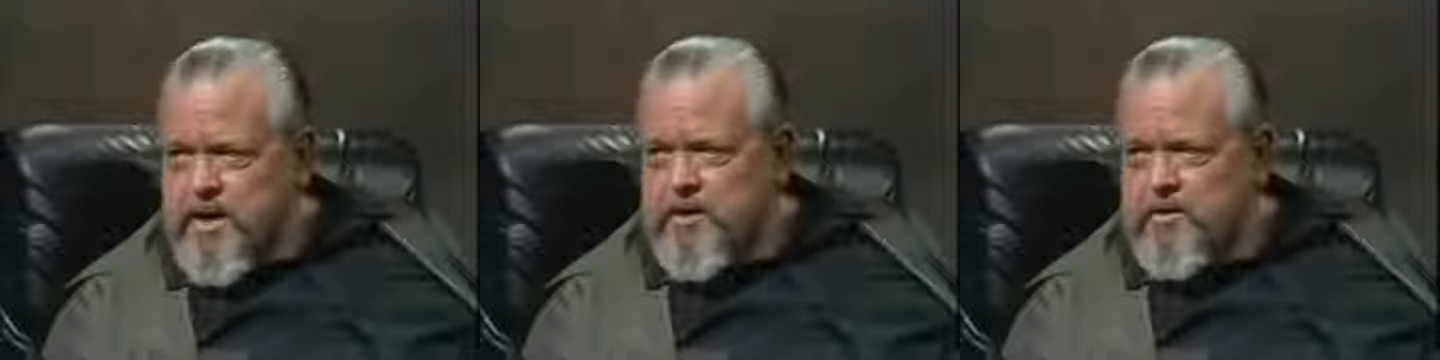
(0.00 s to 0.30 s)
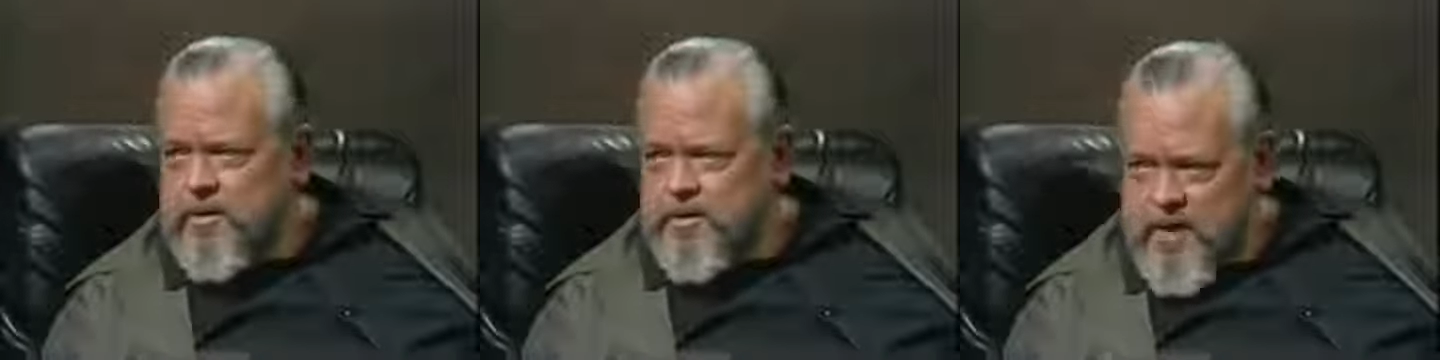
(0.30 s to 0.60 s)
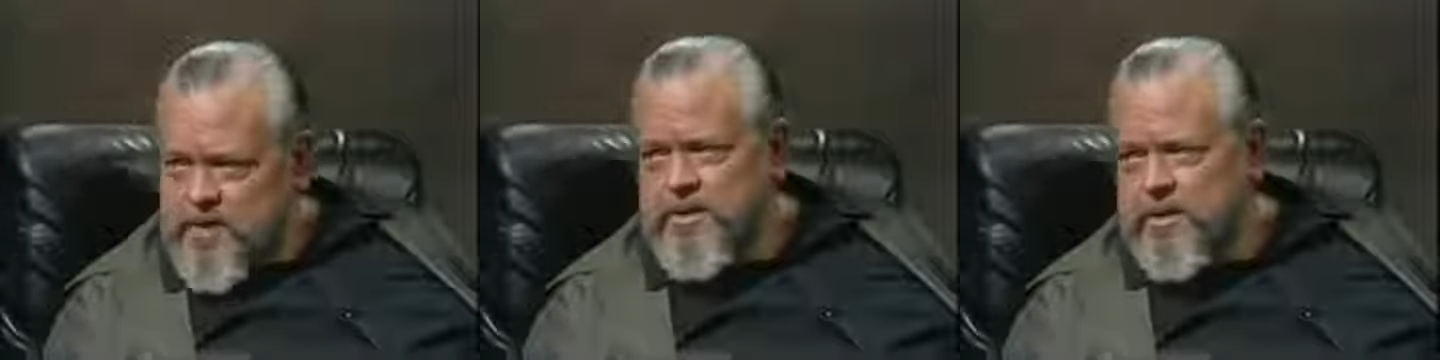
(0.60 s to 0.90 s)
I know a
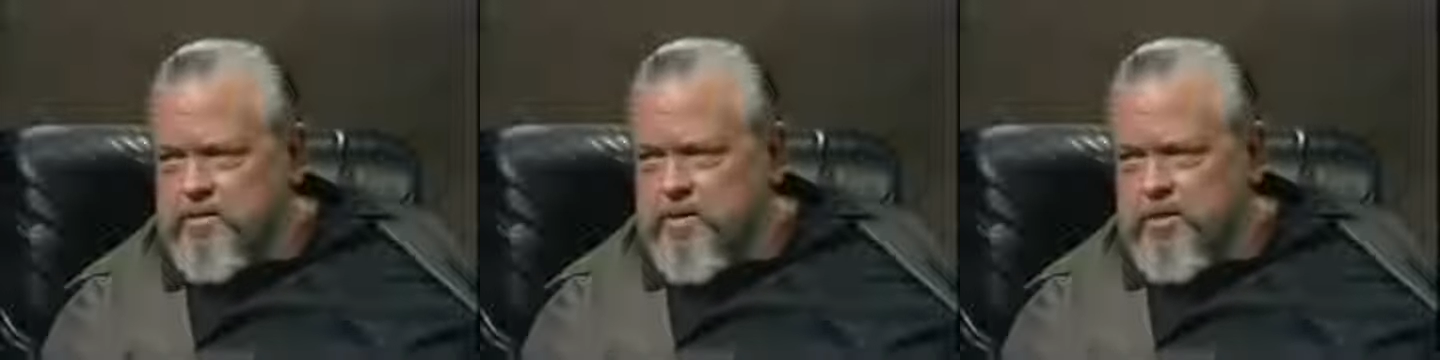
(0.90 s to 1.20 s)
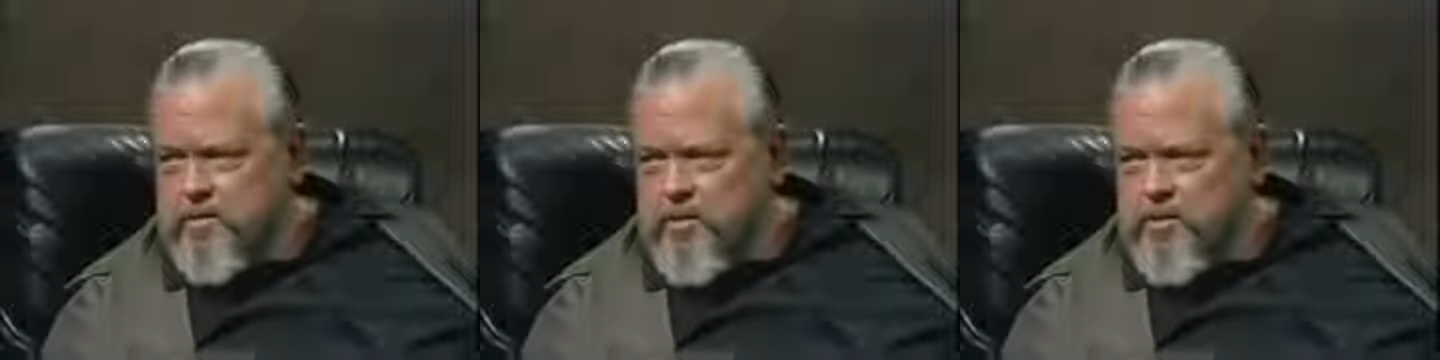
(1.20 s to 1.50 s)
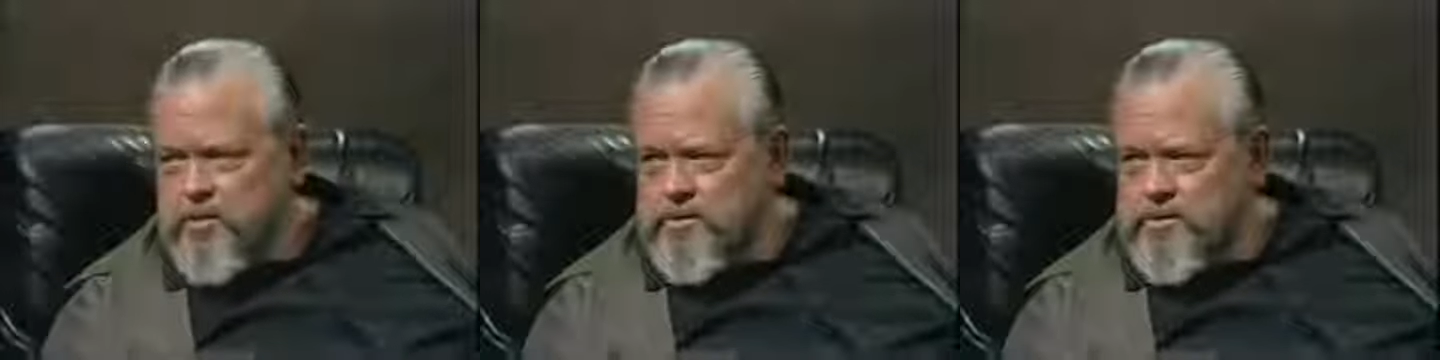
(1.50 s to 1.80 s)
great deal about
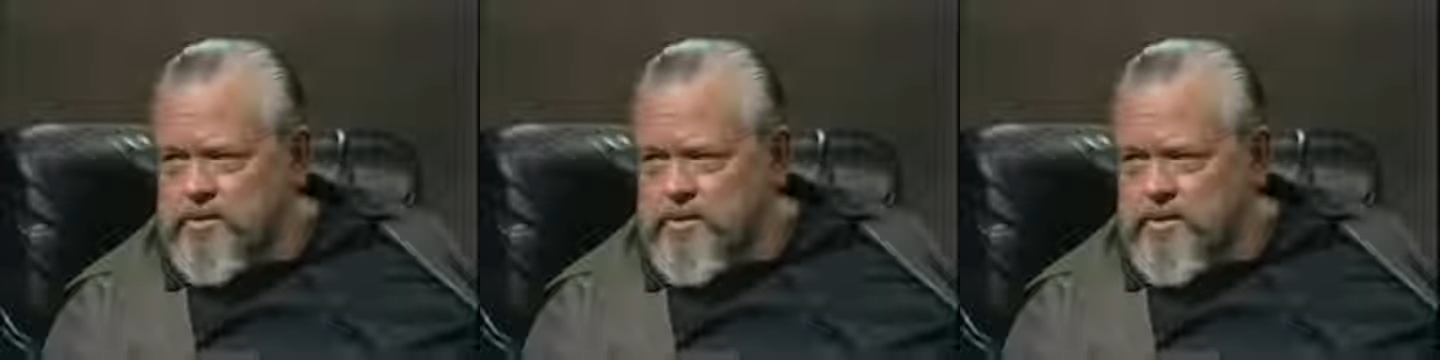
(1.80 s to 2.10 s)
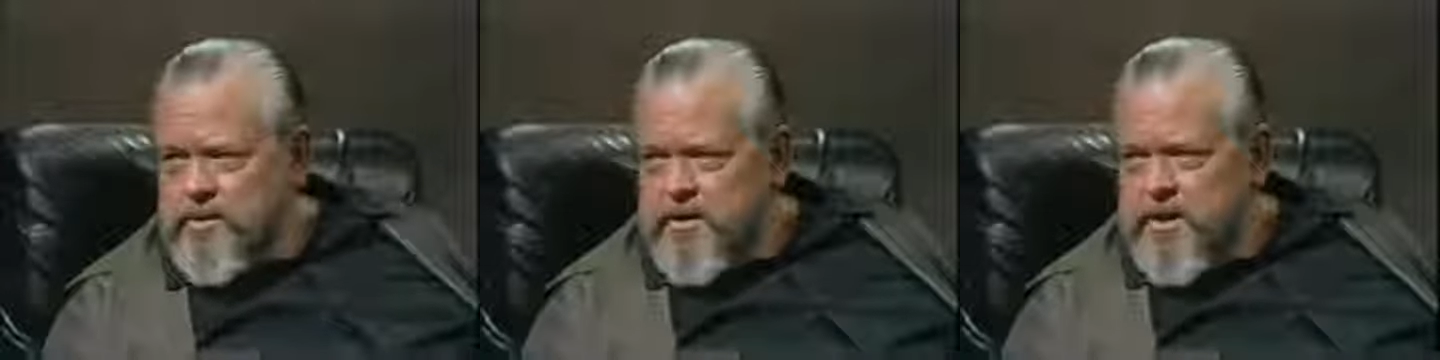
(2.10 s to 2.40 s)
bulls. Mm.